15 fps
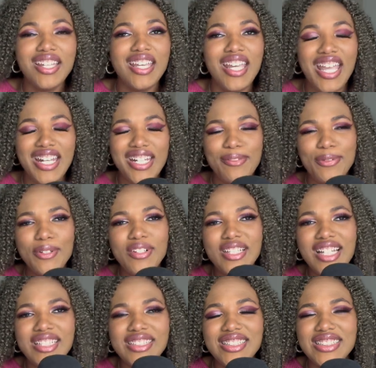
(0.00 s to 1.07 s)
And if you would
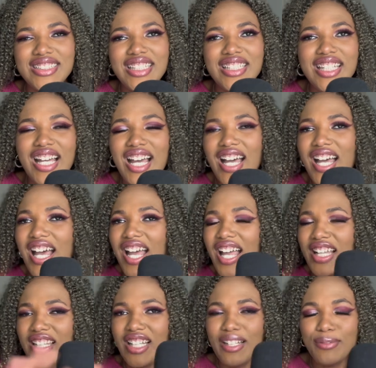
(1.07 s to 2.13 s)
like to see that I
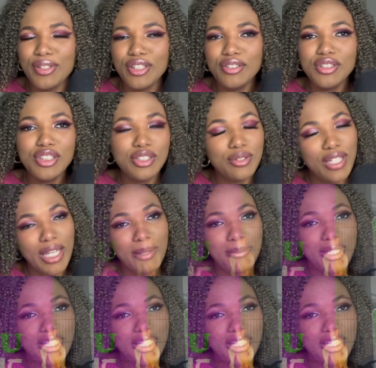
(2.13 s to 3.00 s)
Love You, You Hate Me